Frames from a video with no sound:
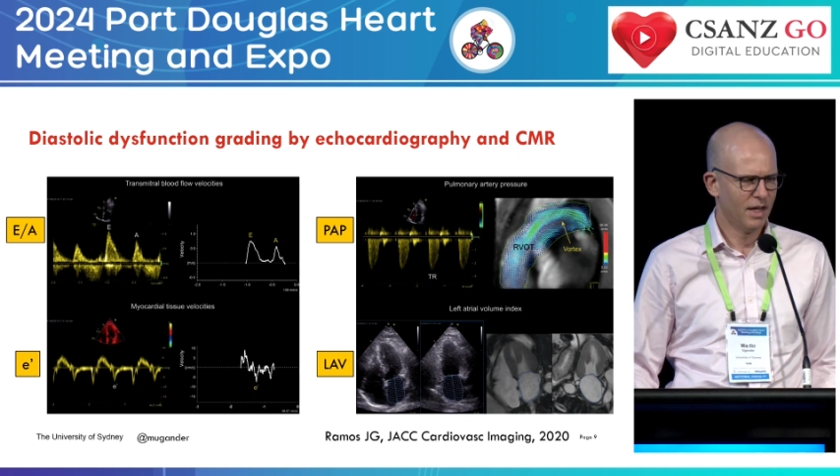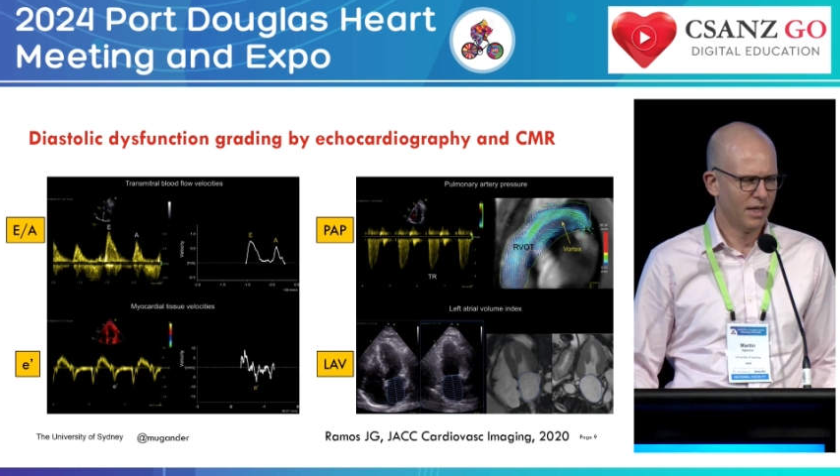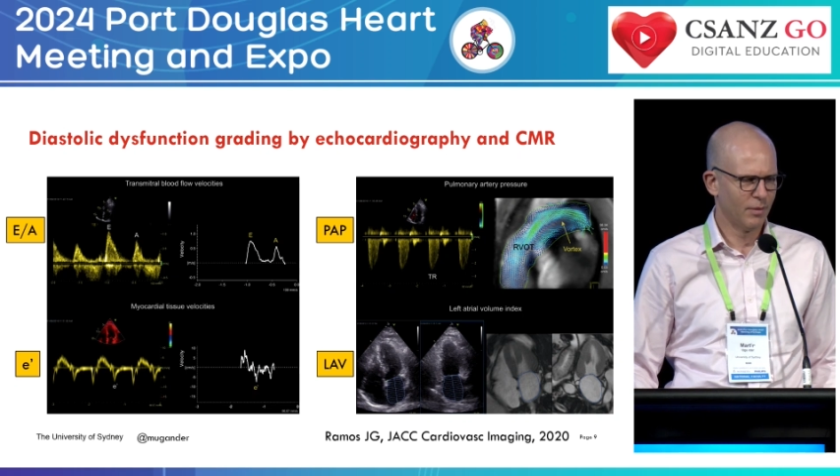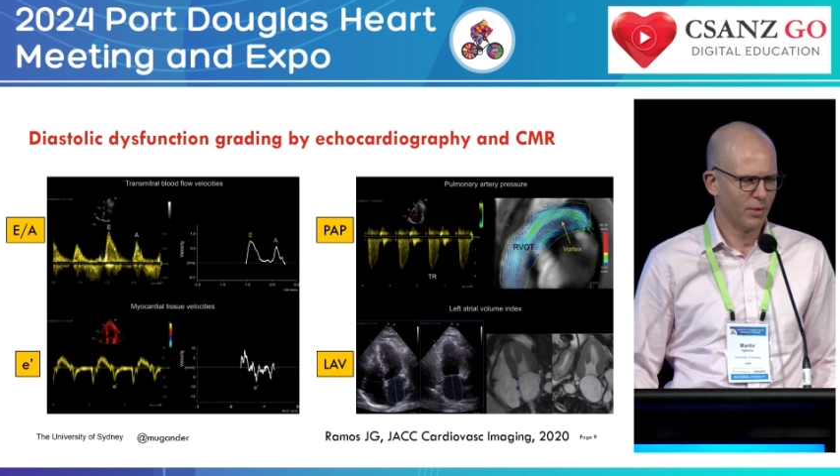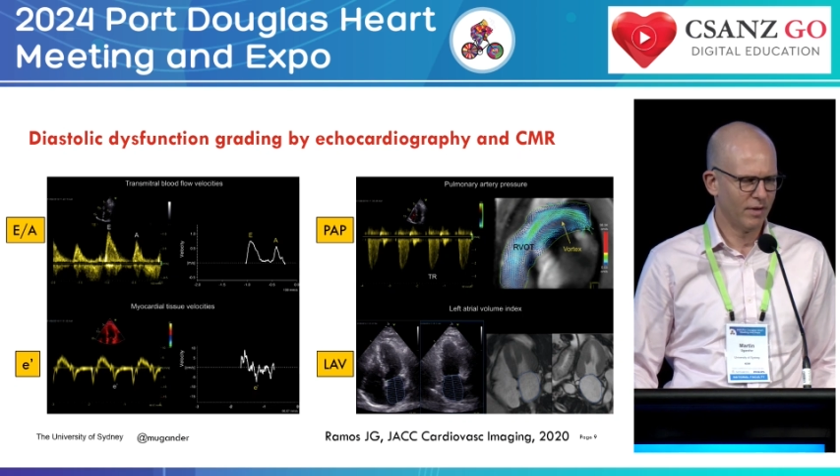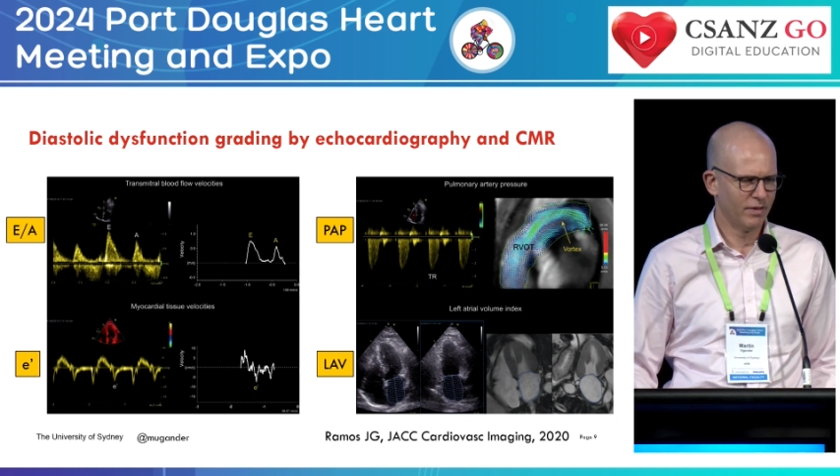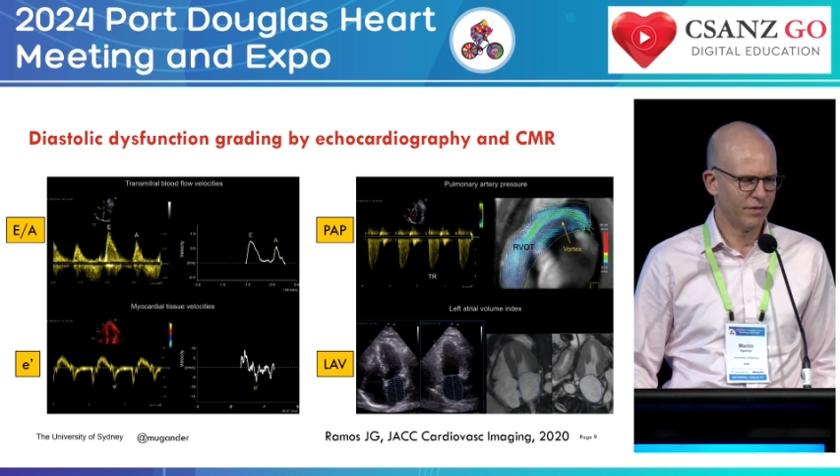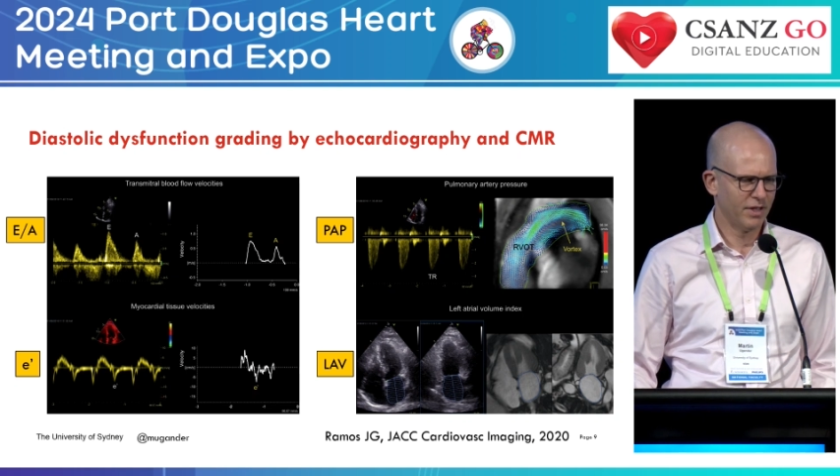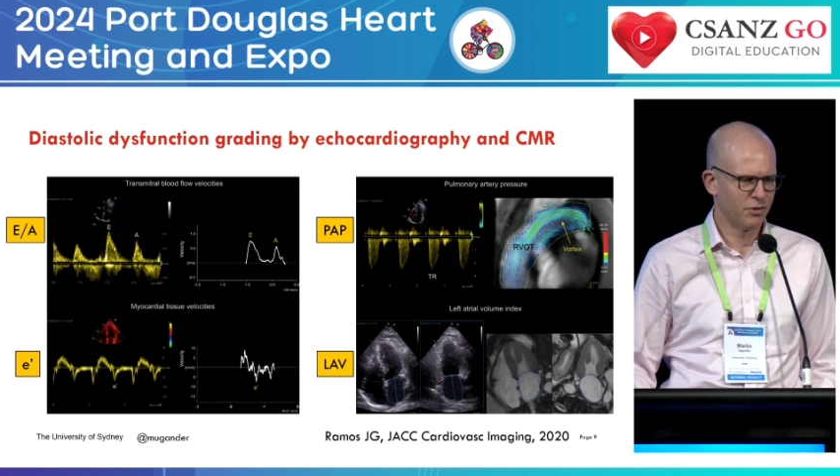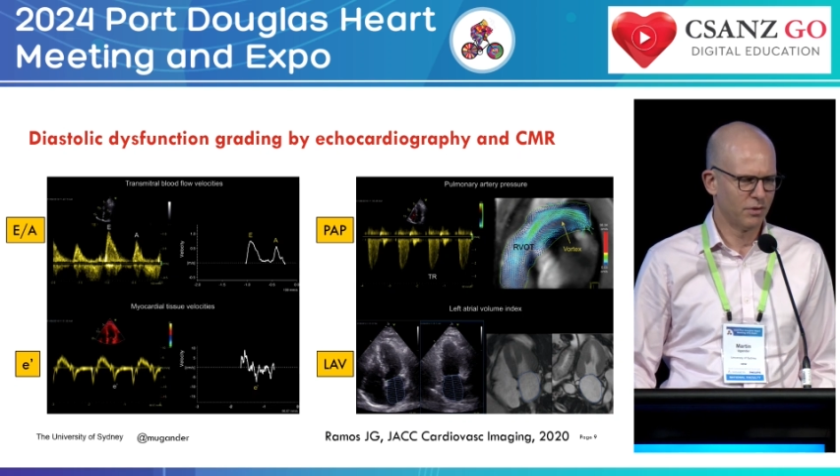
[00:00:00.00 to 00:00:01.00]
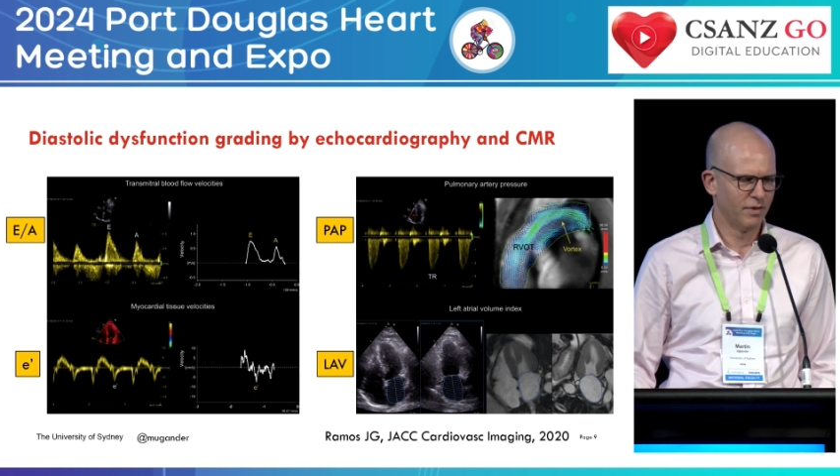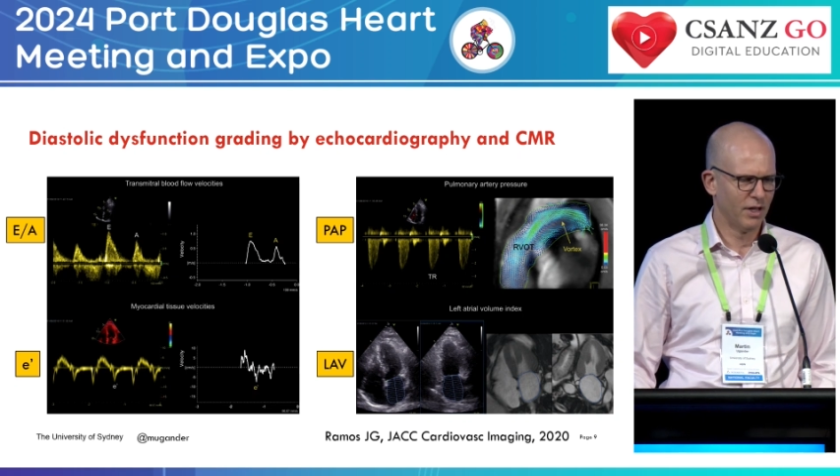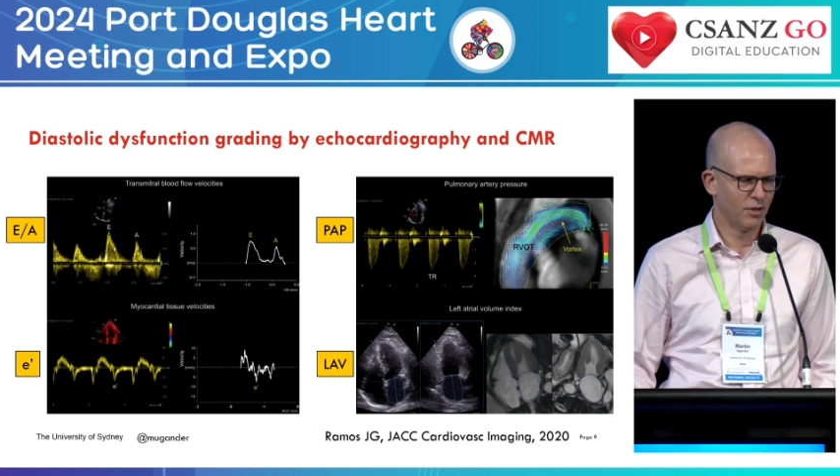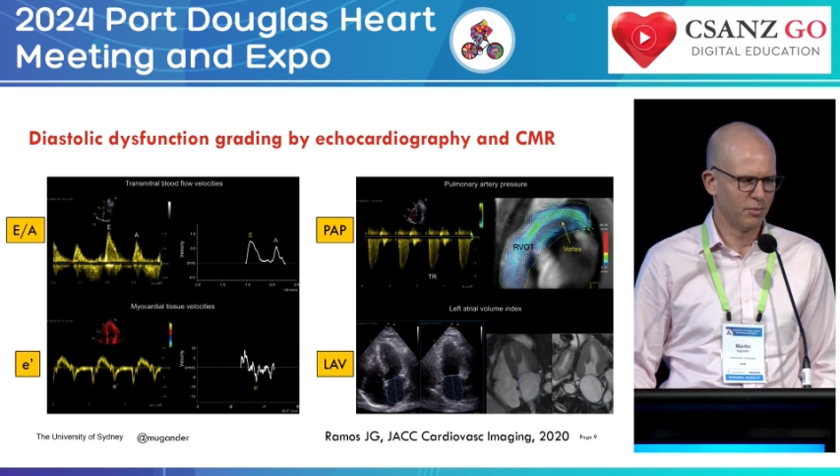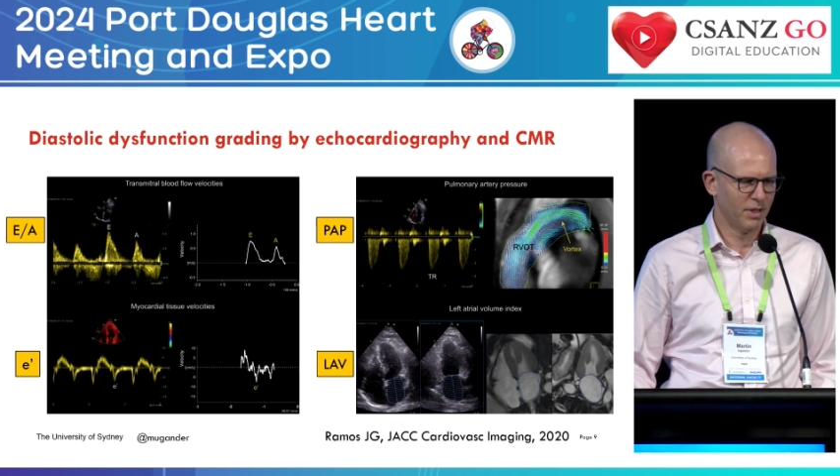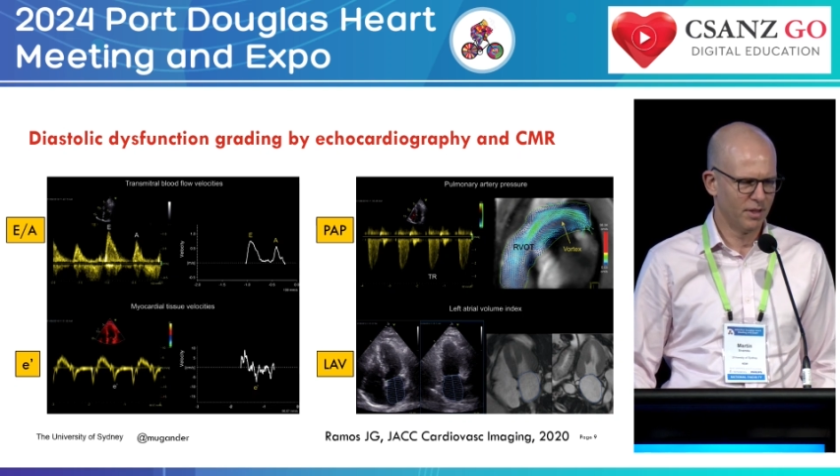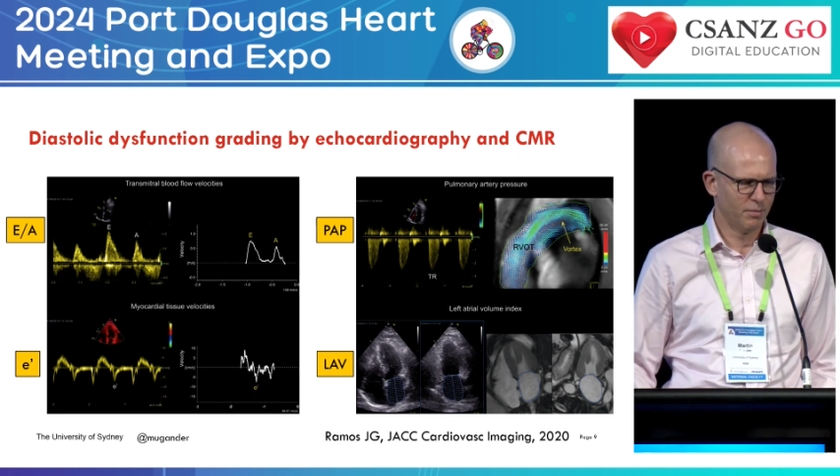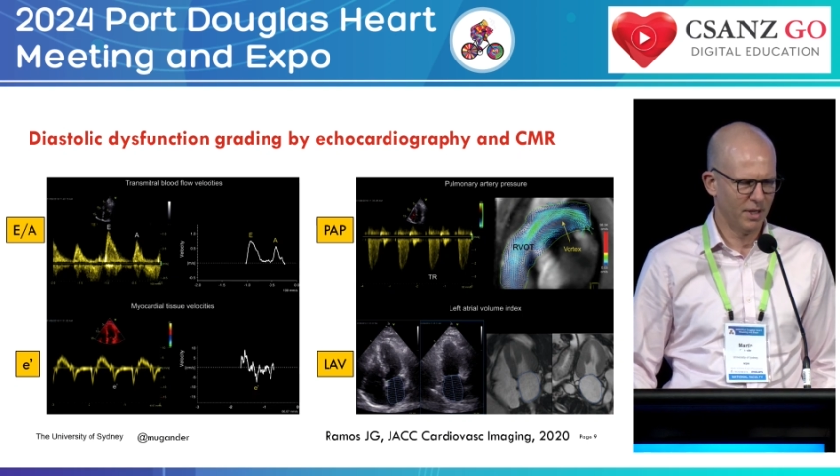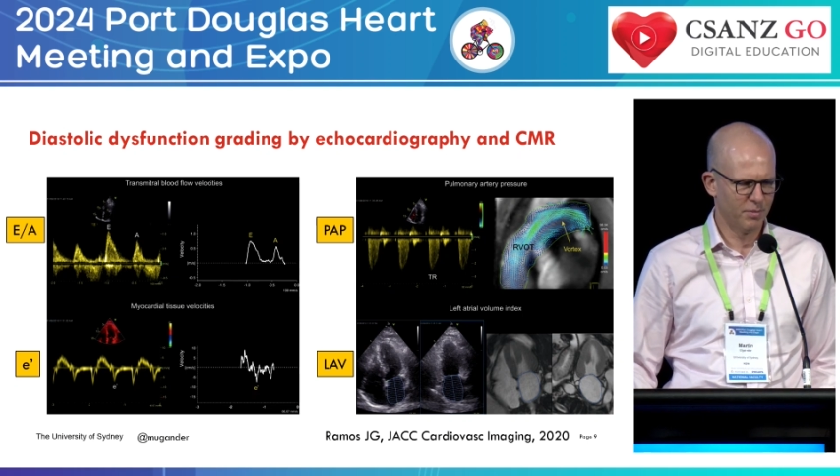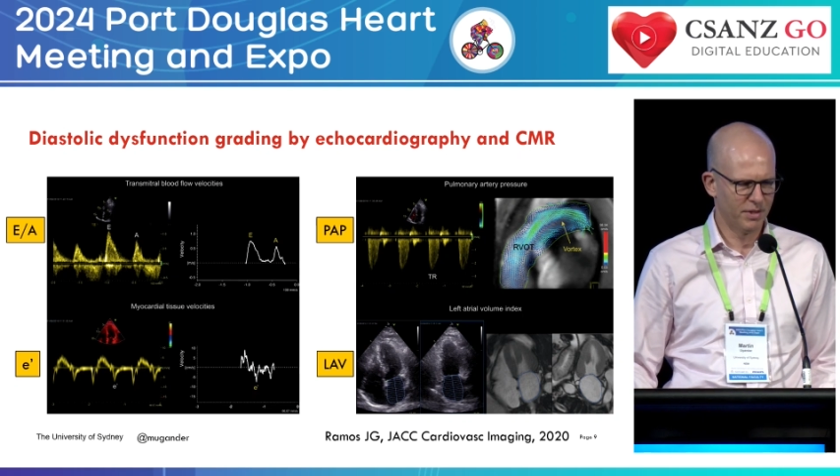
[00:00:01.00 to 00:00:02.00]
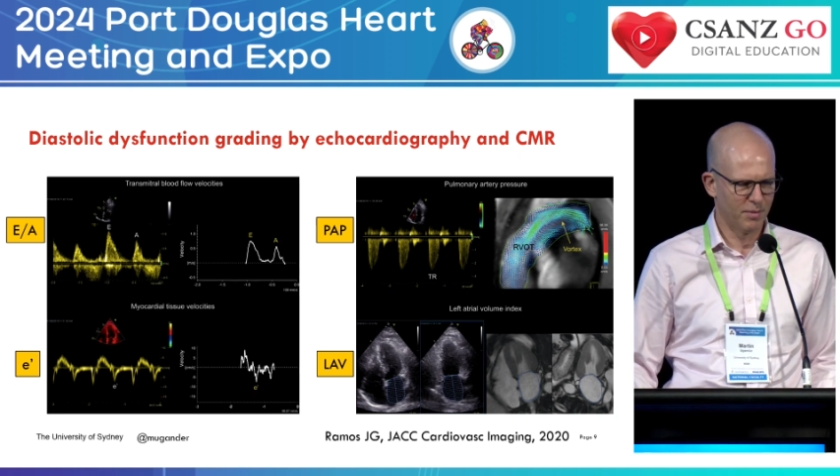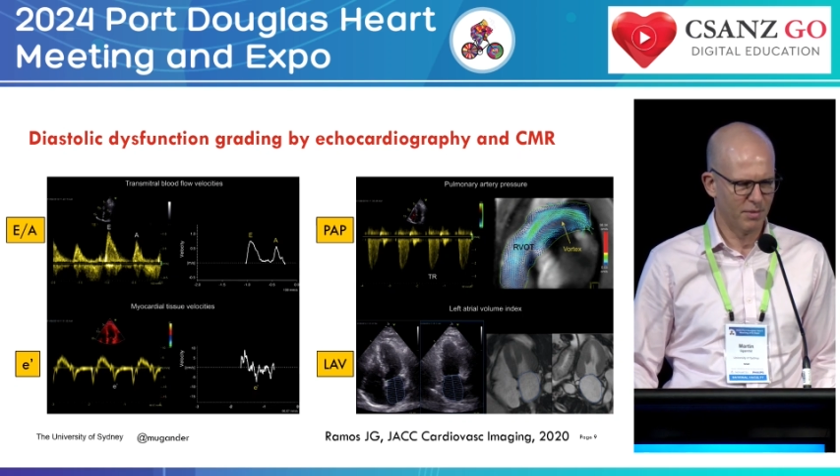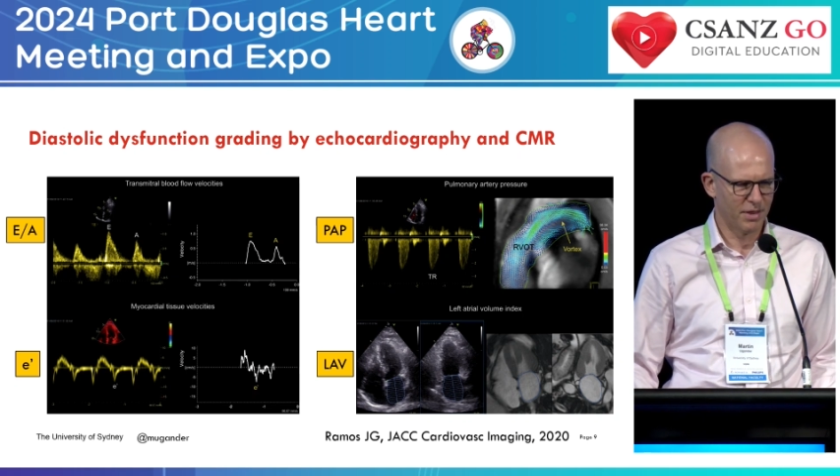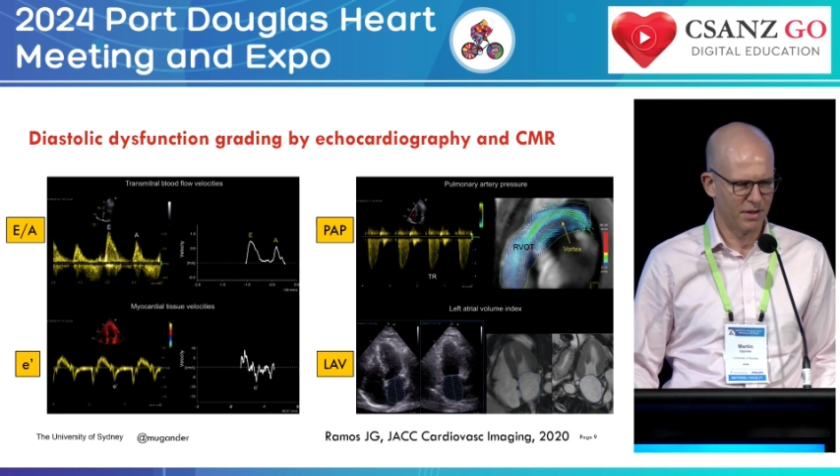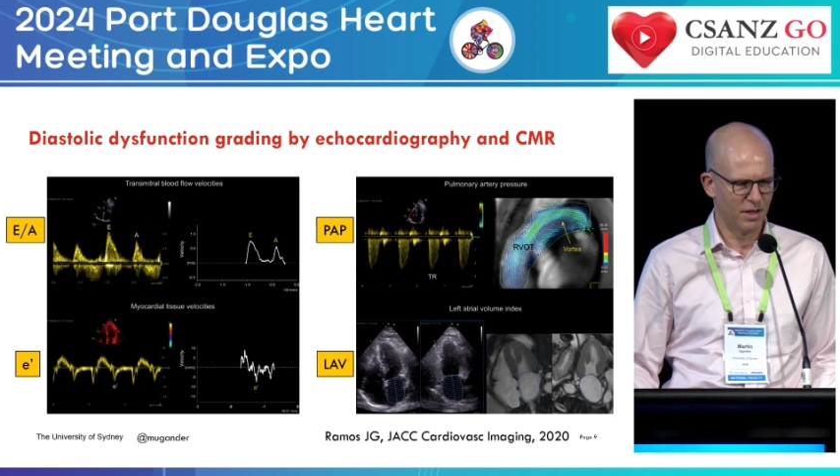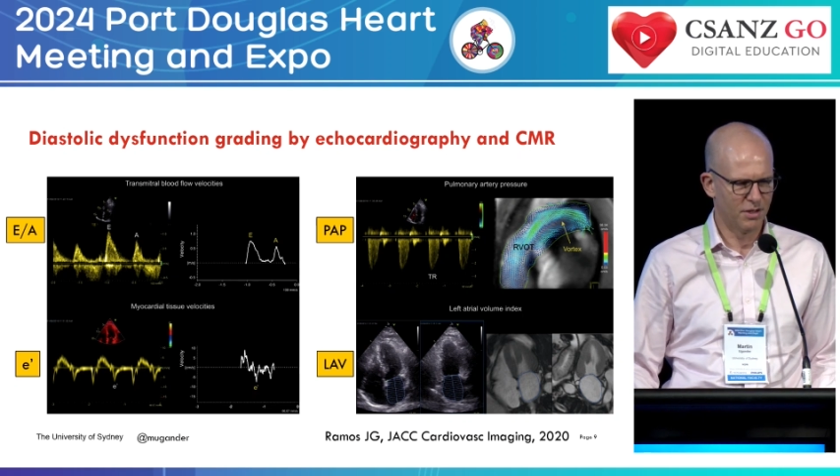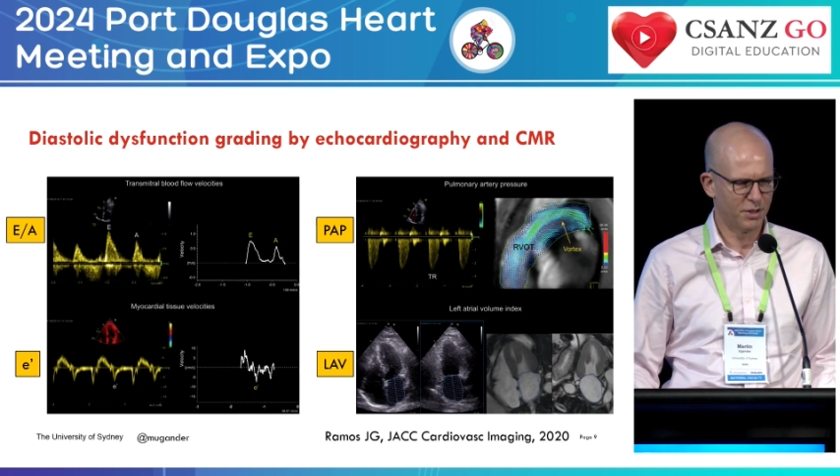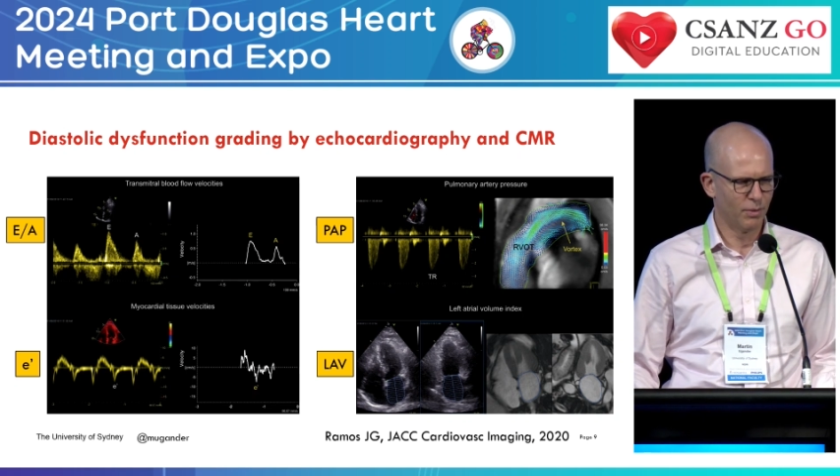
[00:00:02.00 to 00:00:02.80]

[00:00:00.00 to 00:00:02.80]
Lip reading: And then we have left atrial volume by biplane methodology.